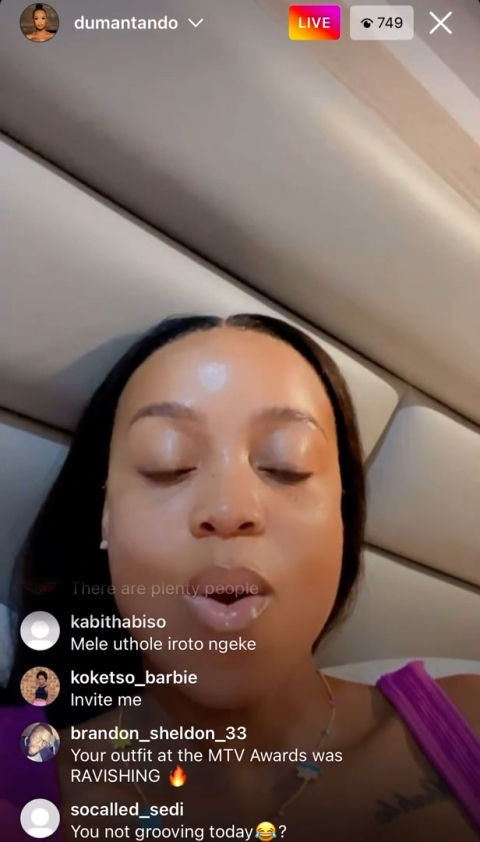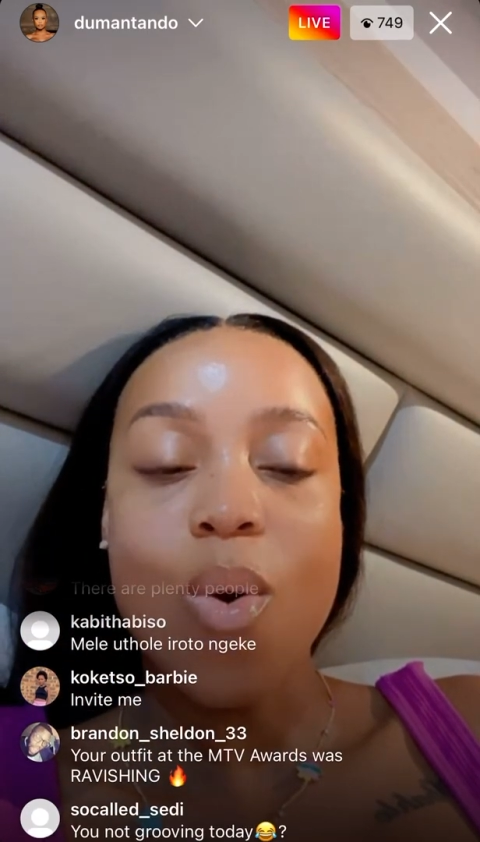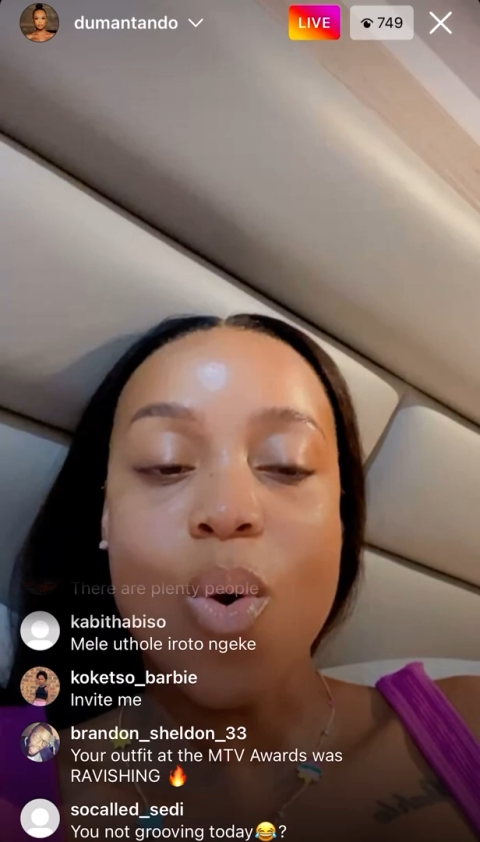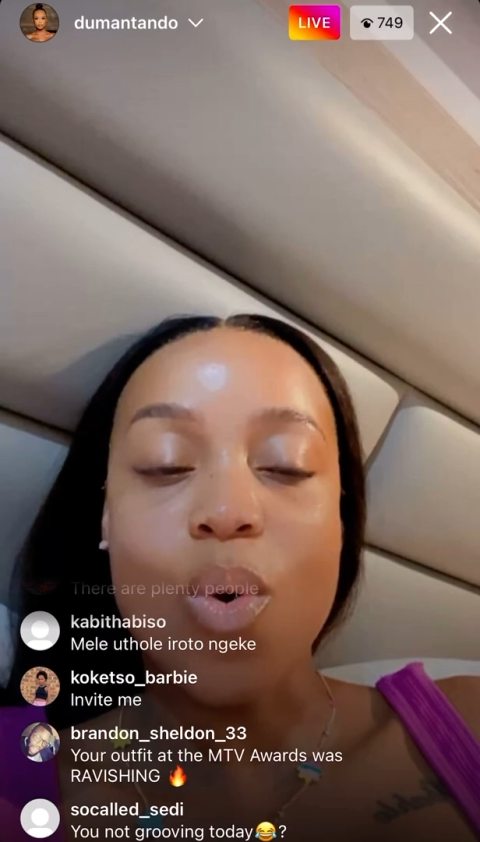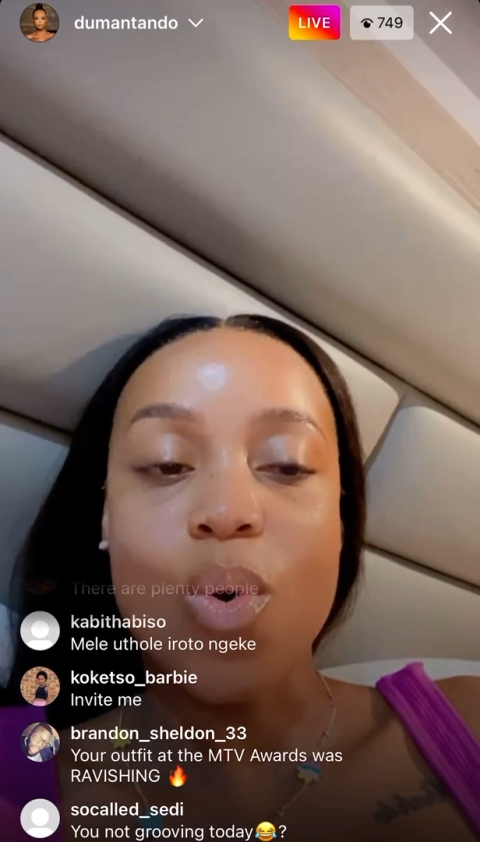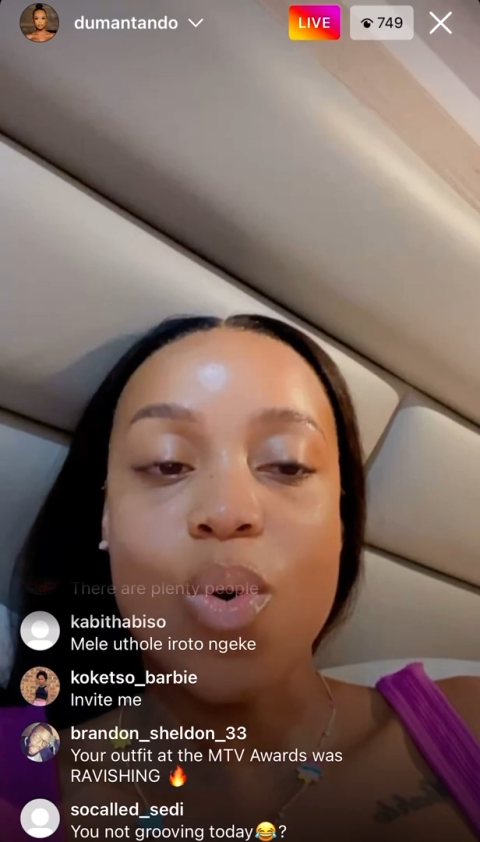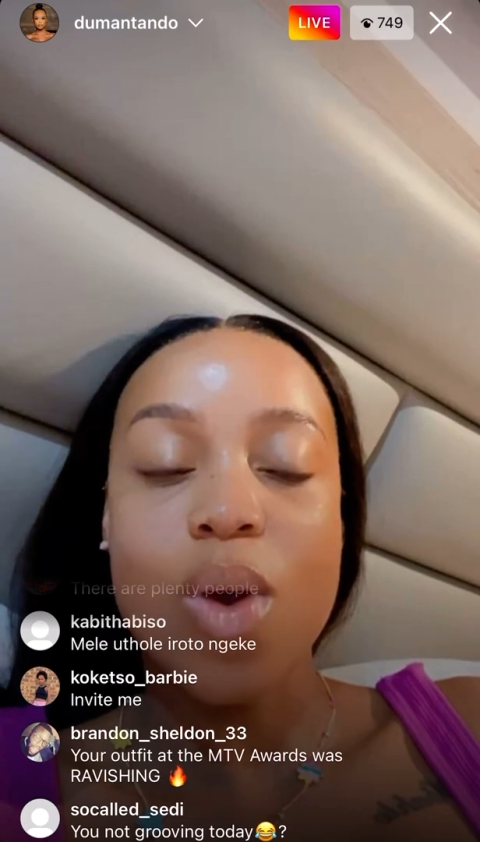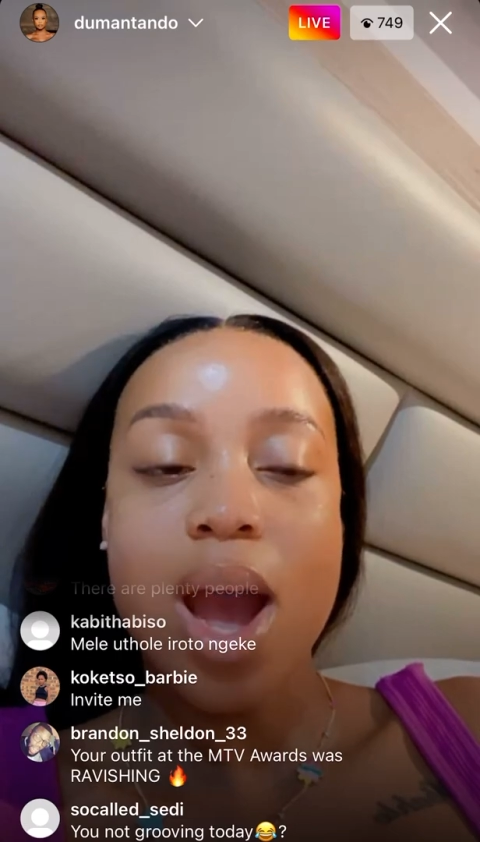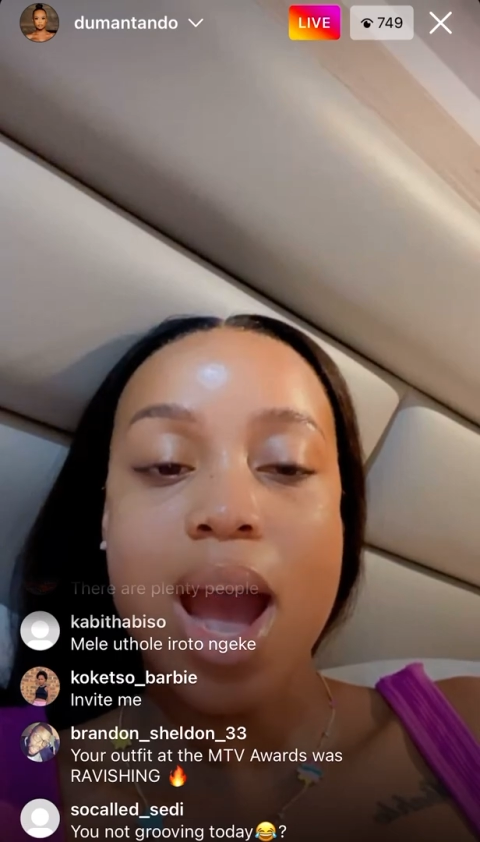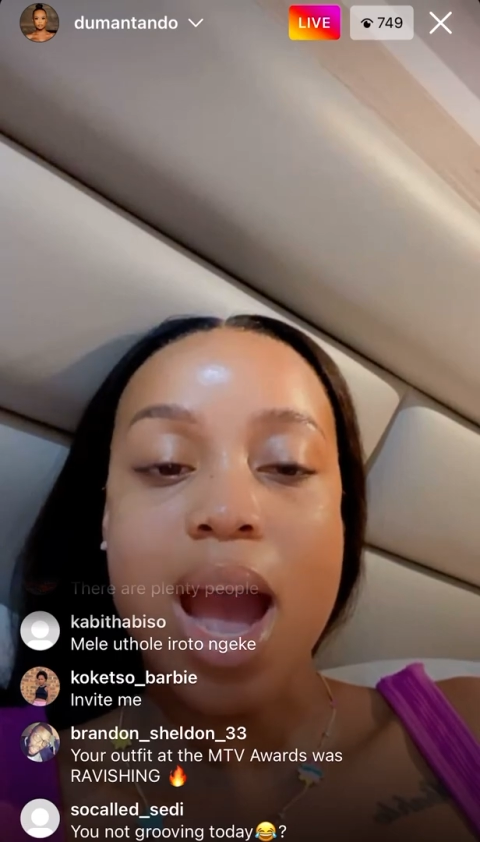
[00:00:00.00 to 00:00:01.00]

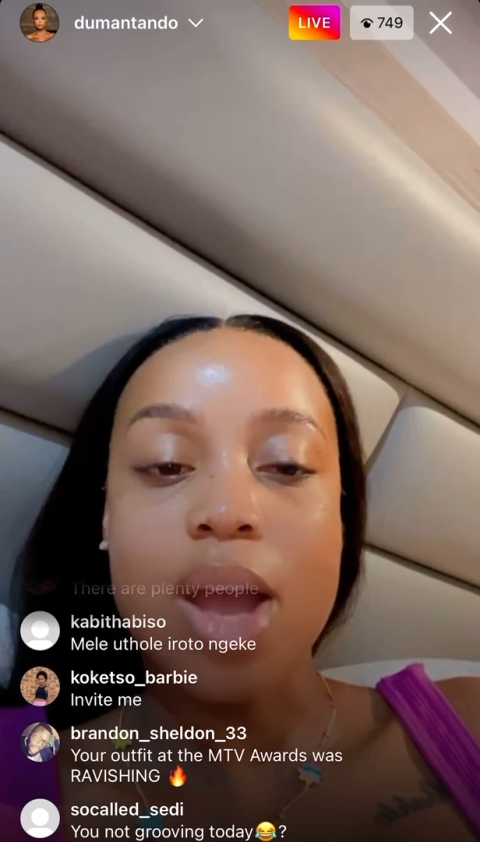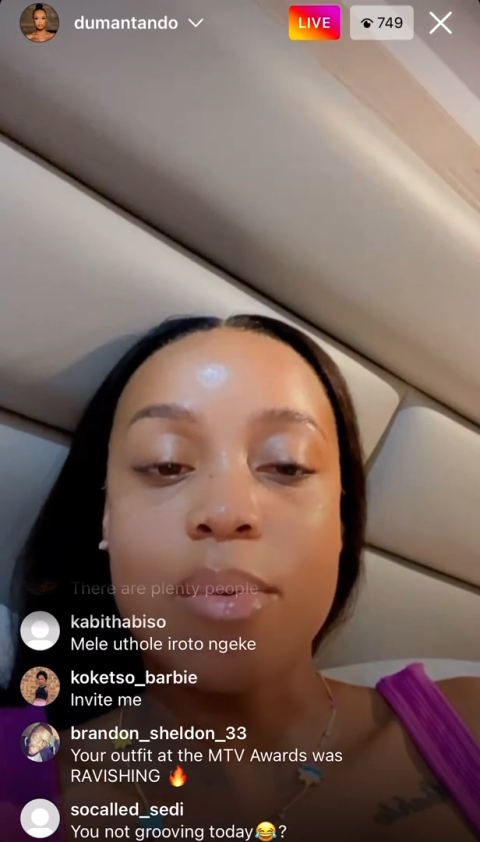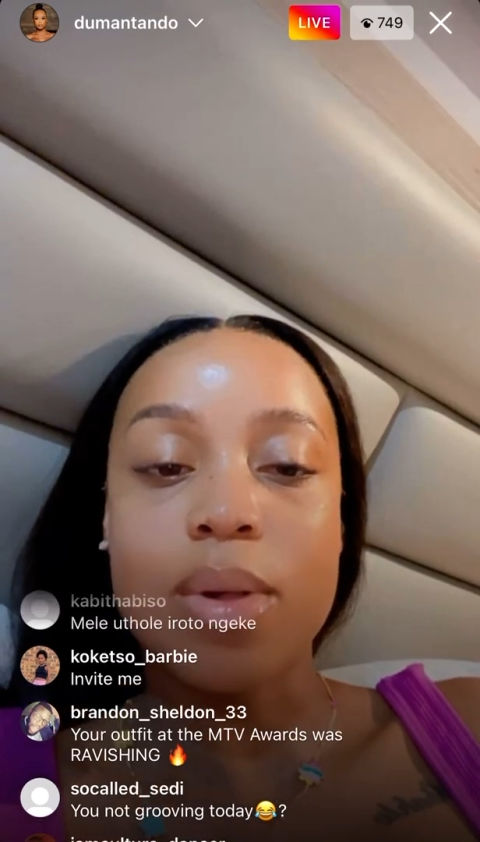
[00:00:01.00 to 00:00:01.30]
or I